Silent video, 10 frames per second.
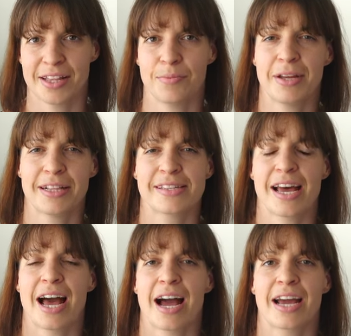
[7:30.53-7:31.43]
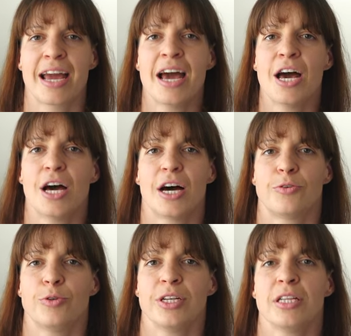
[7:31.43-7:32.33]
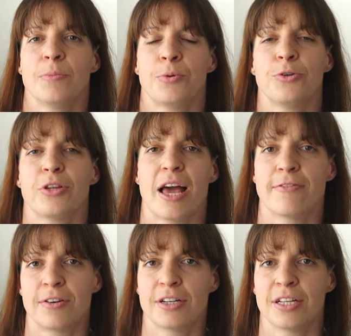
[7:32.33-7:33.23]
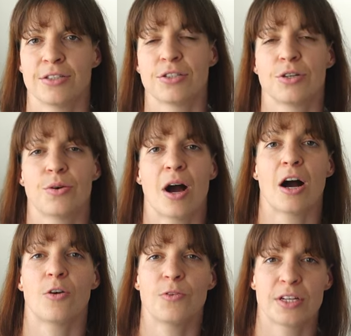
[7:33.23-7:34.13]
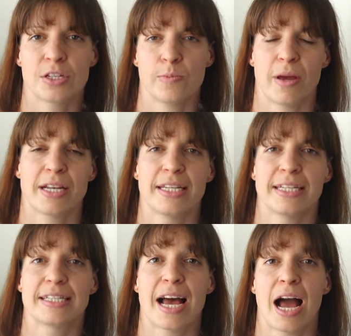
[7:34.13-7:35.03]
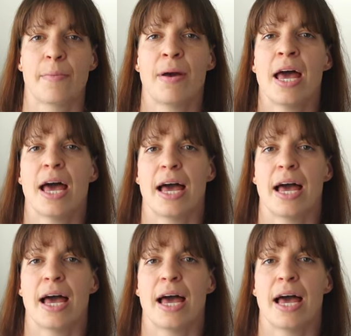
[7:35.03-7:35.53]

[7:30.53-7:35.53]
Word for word: That means I really put effort into how we are spending time,